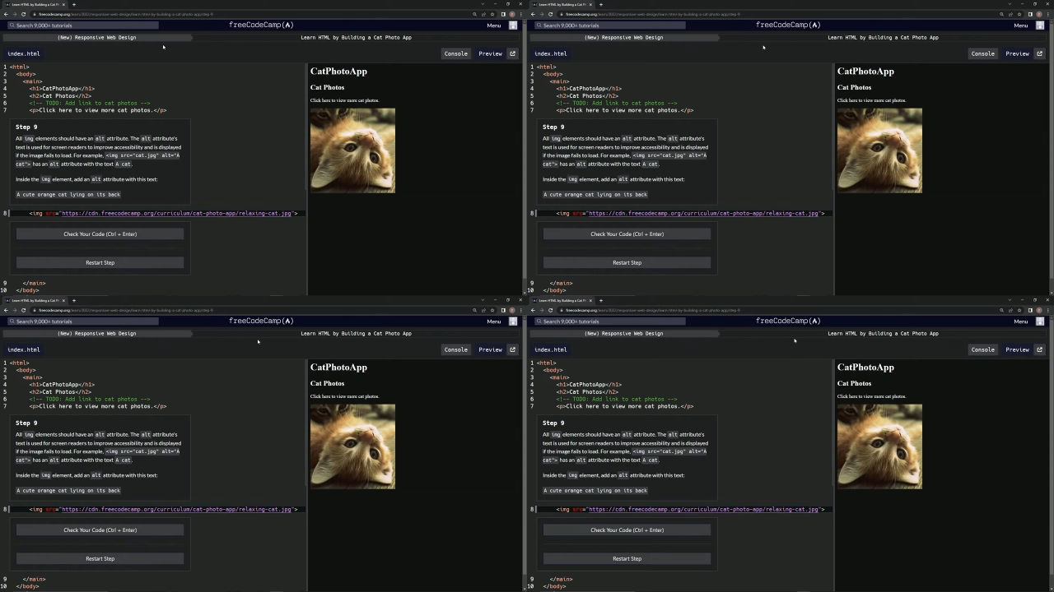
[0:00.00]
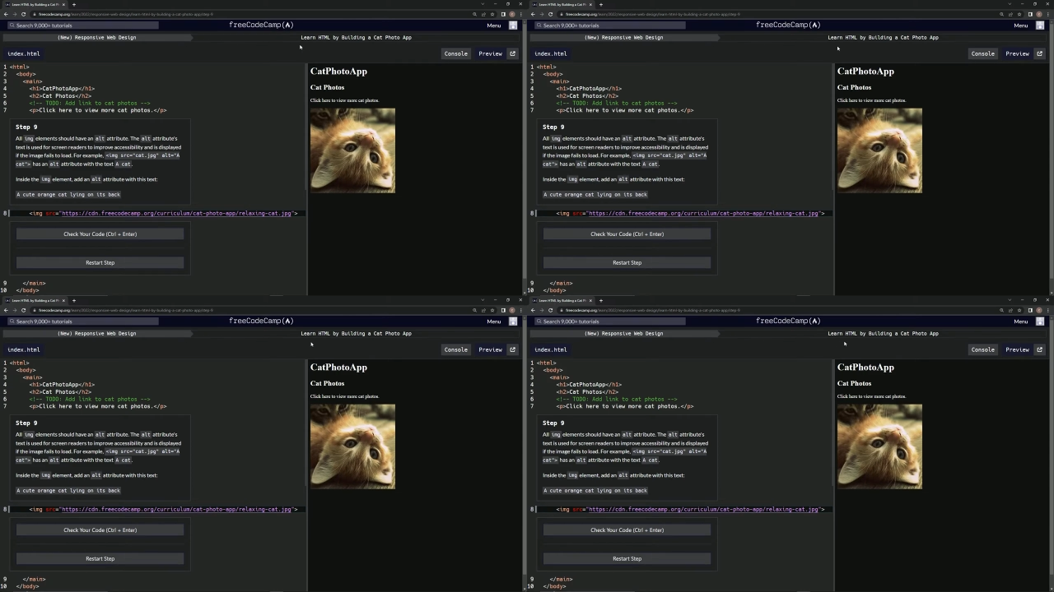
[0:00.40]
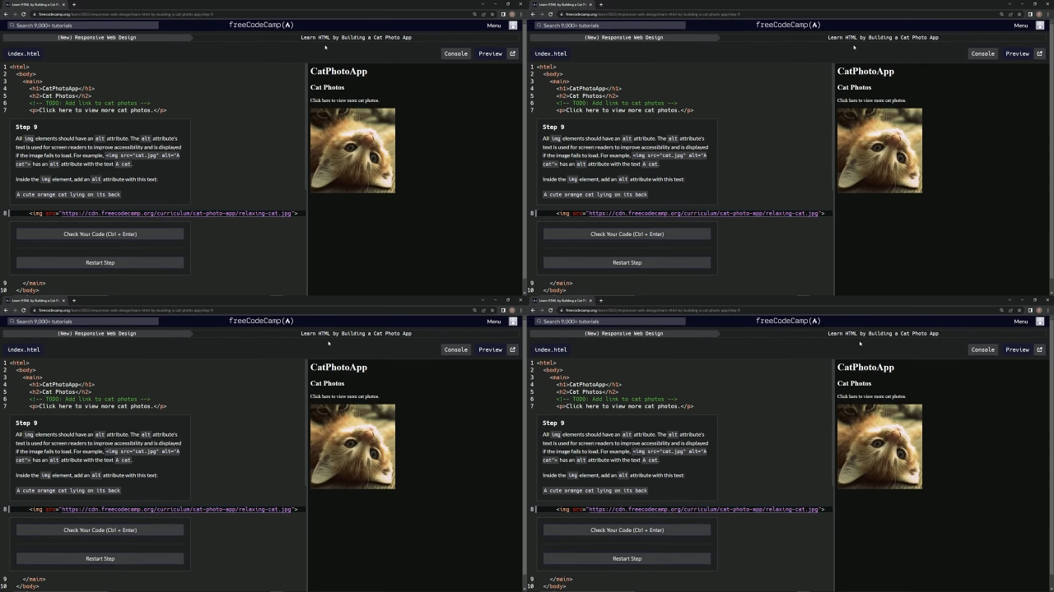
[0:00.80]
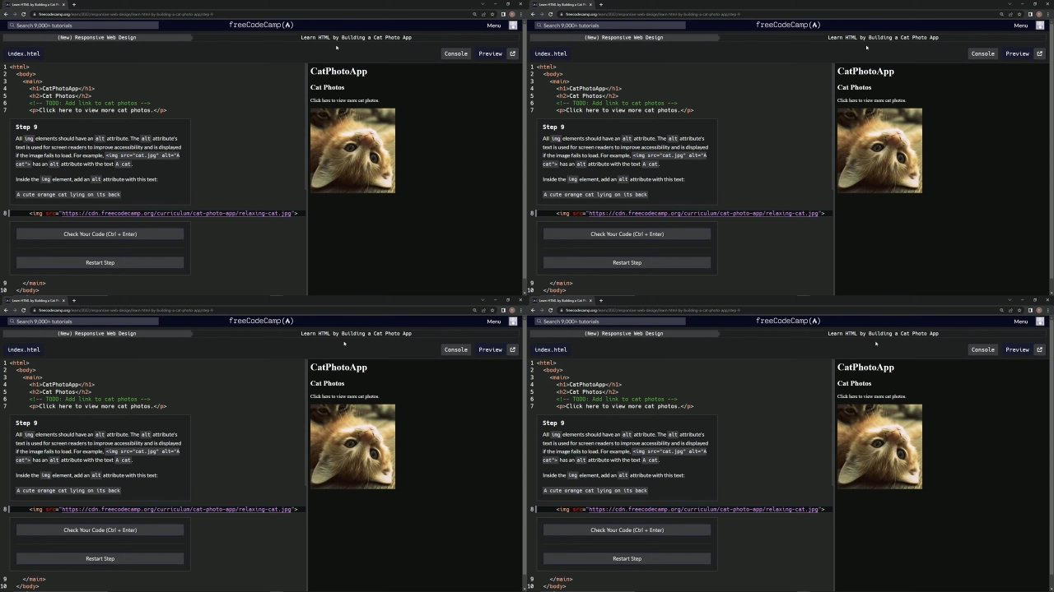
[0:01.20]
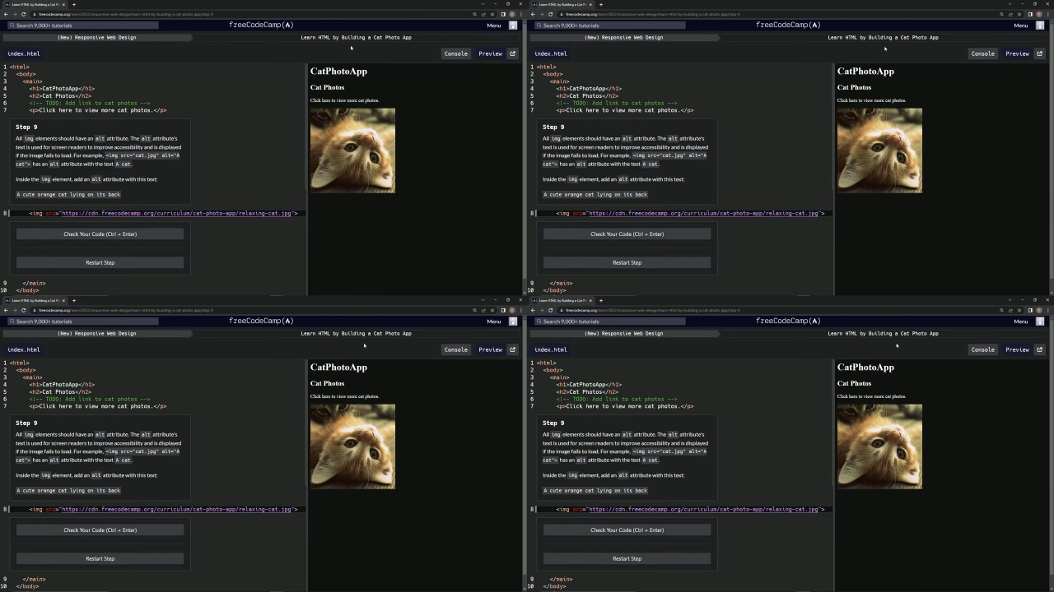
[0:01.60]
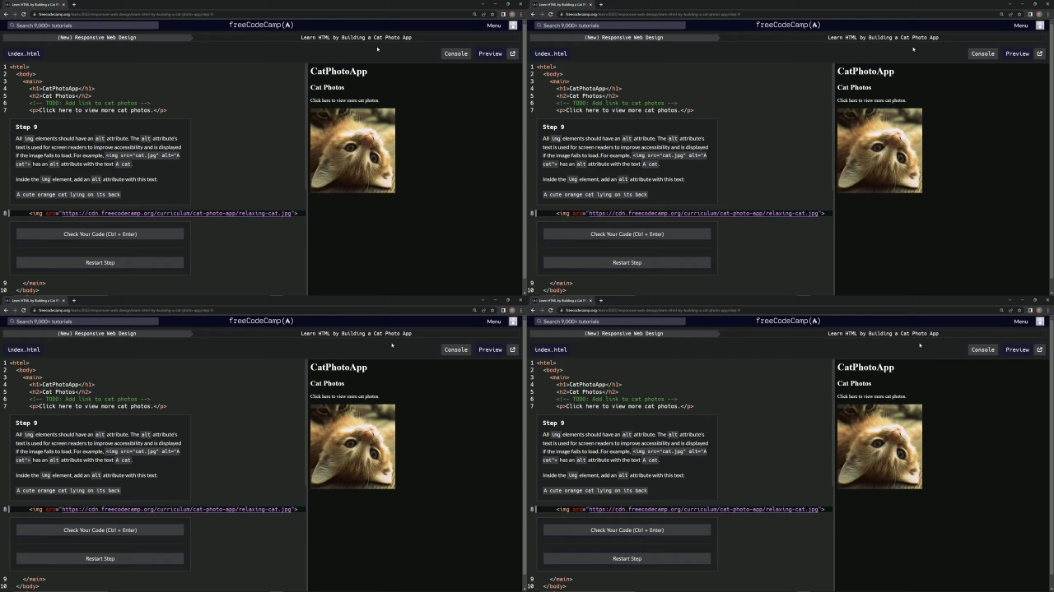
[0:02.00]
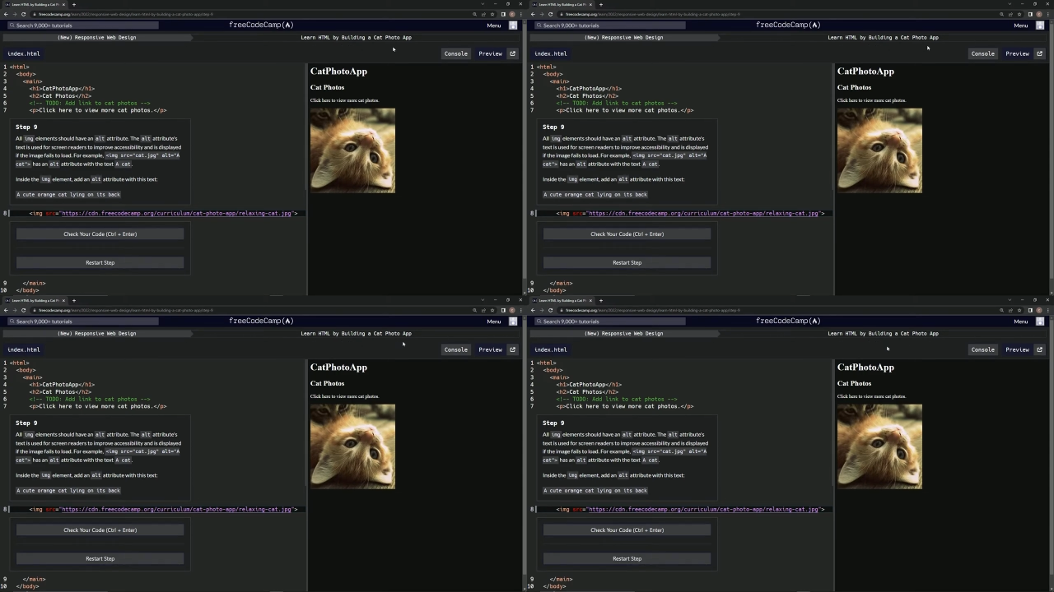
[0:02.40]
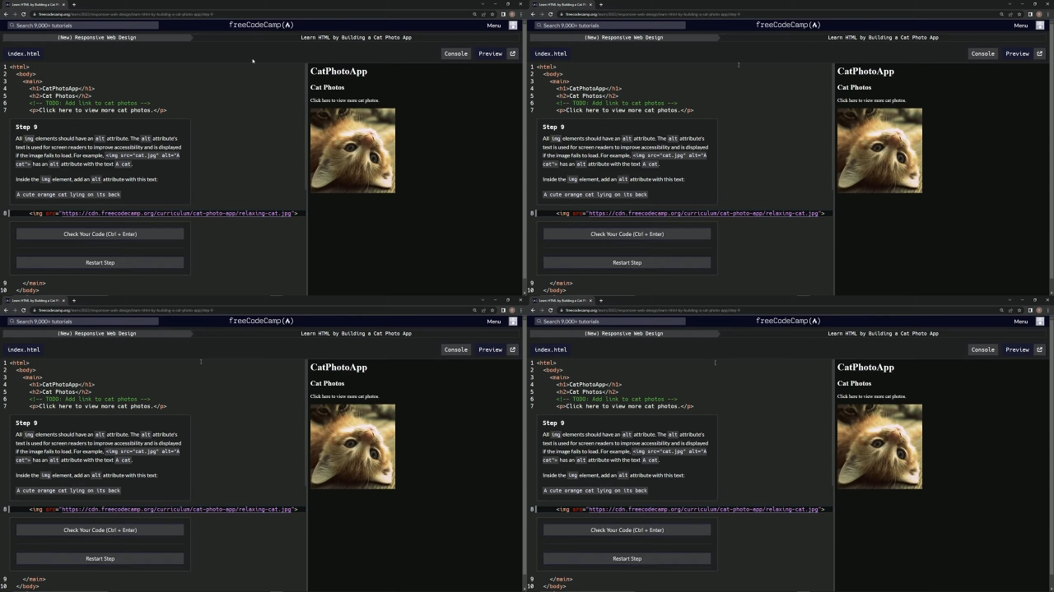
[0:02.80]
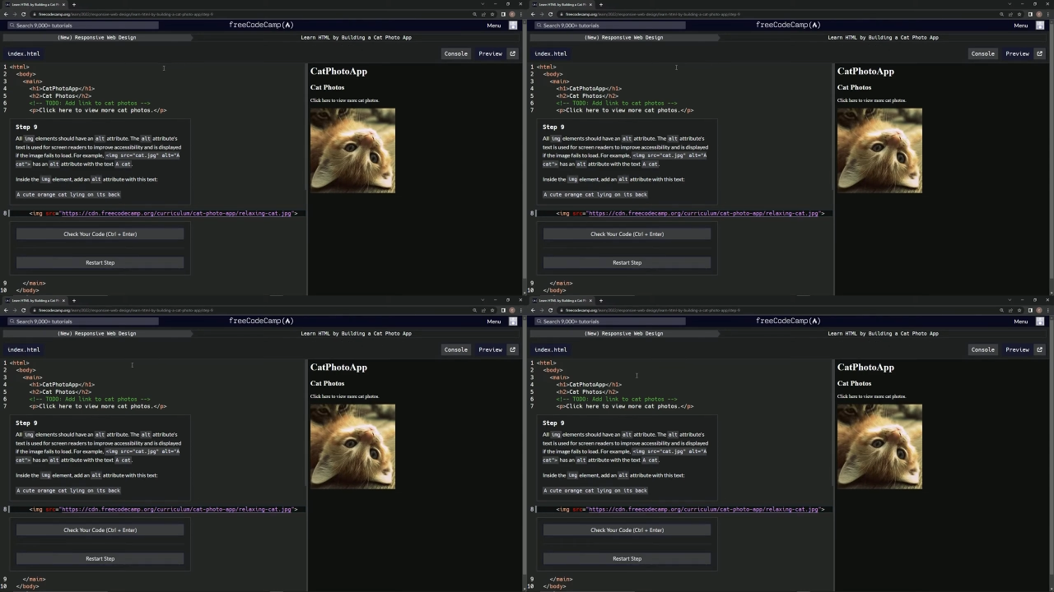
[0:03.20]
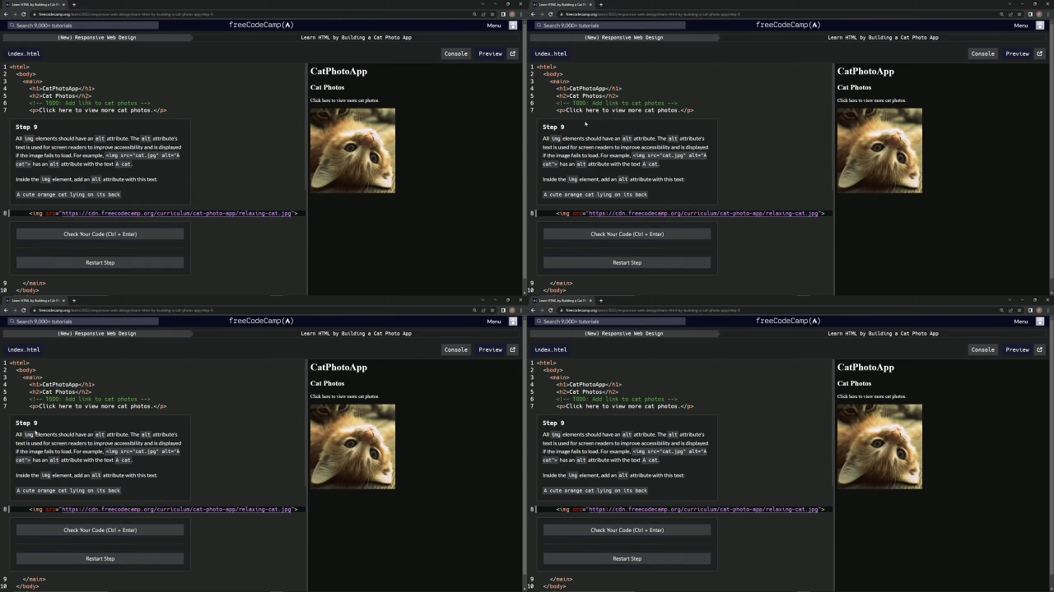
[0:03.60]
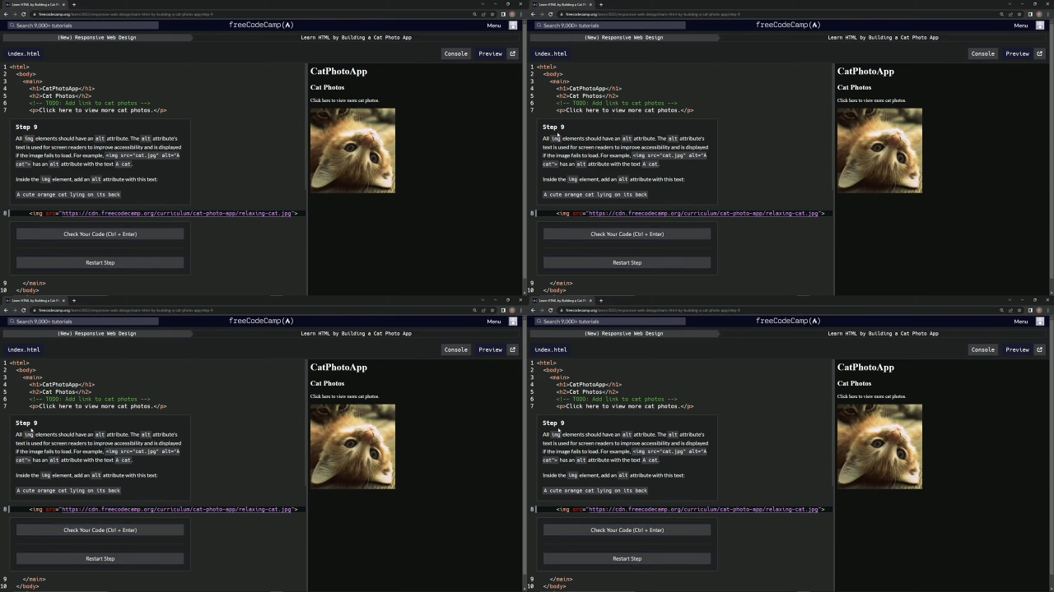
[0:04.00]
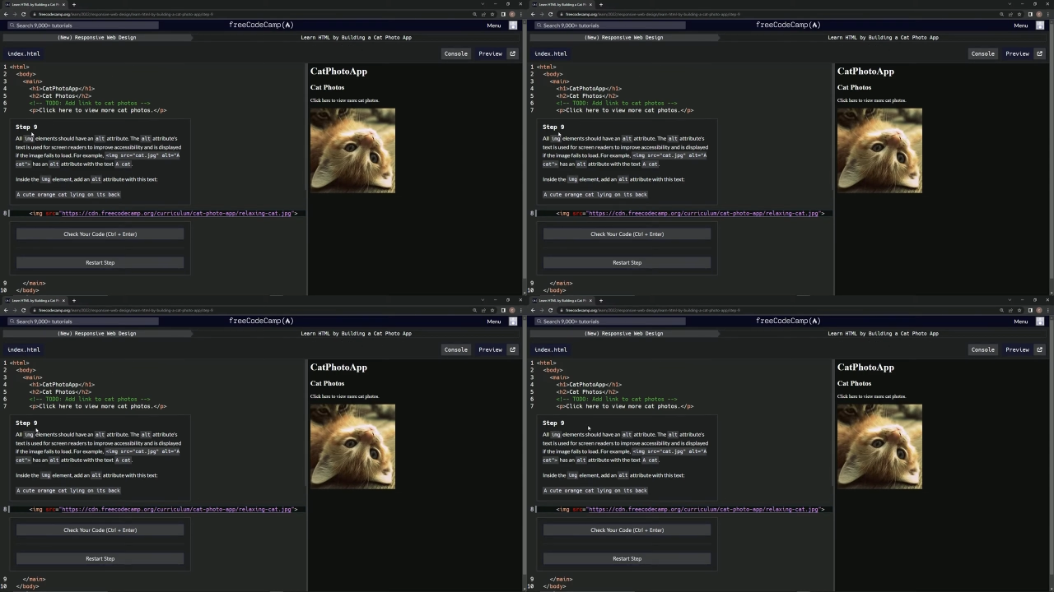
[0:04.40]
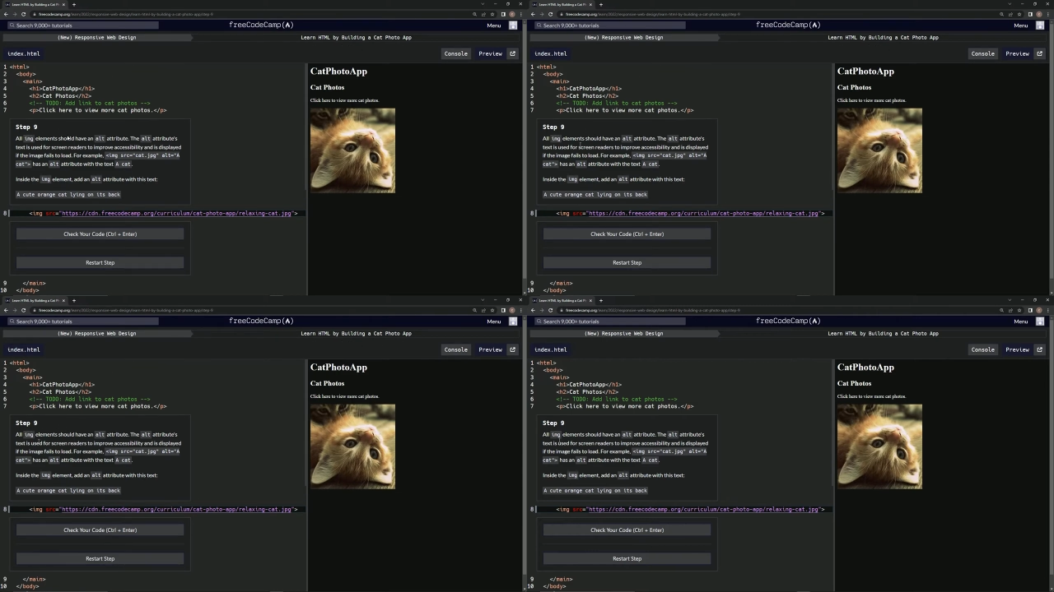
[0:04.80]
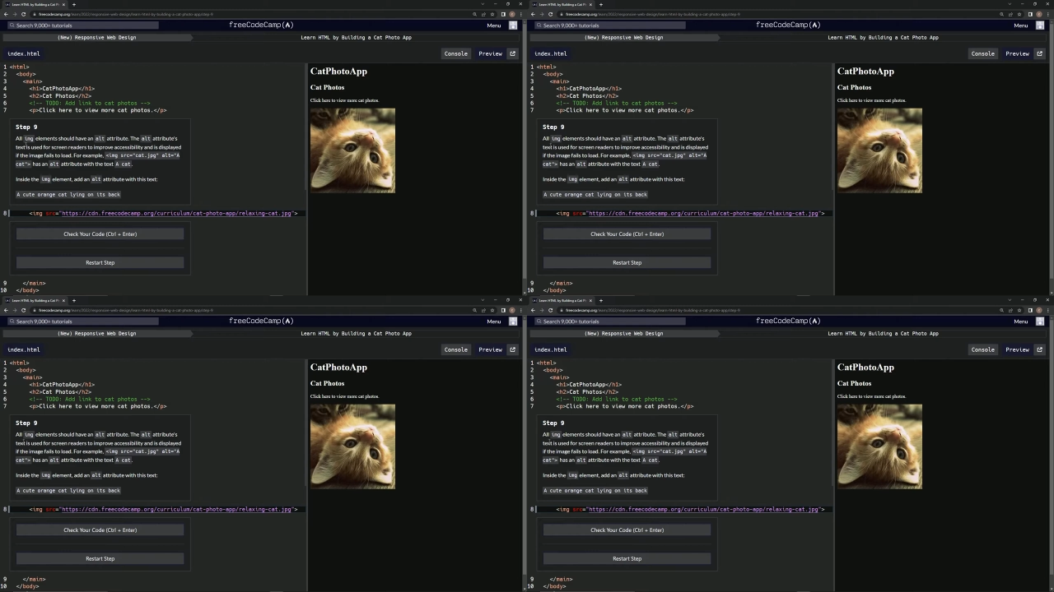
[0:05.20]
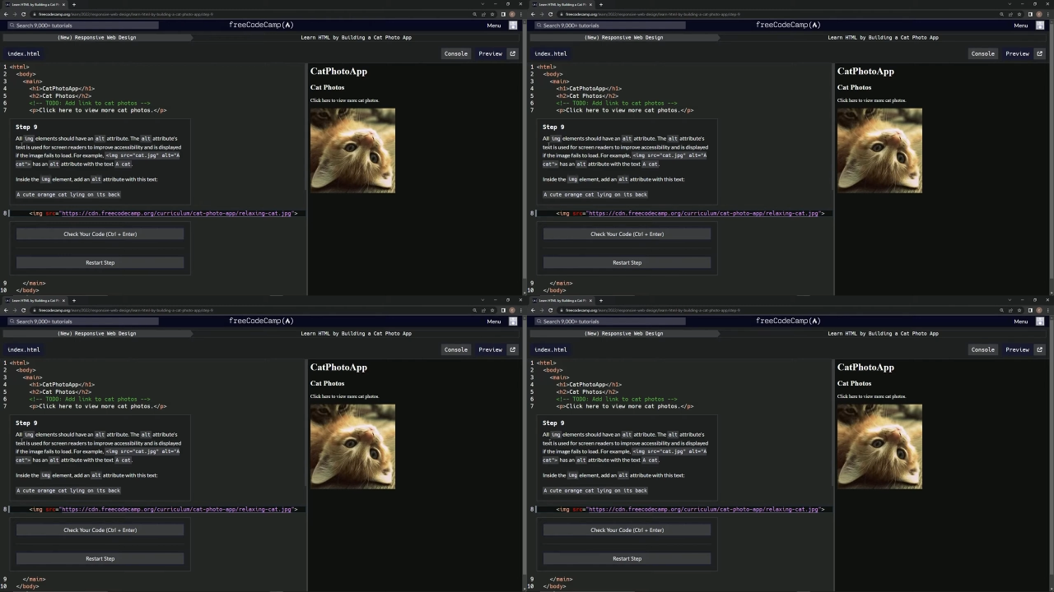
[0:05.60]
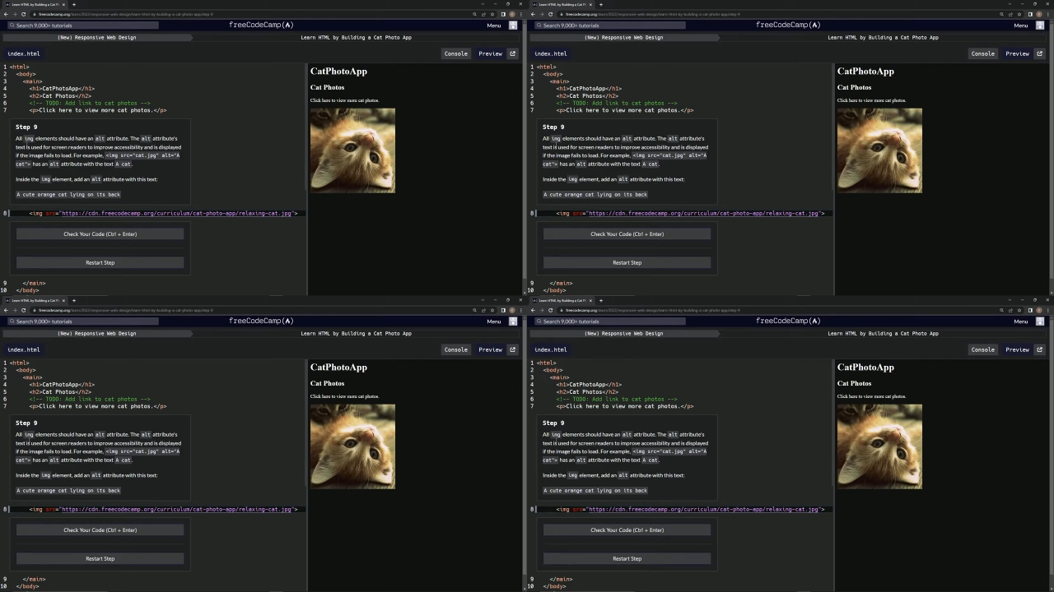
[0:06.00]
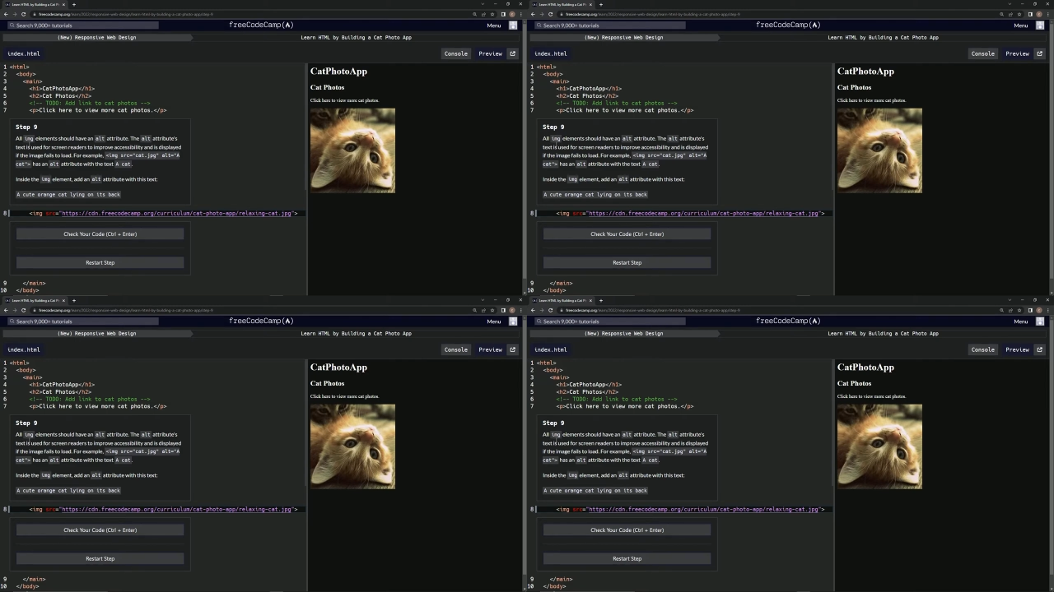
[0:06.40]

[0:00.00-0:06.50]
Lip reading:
Nobody's mouth can be seen.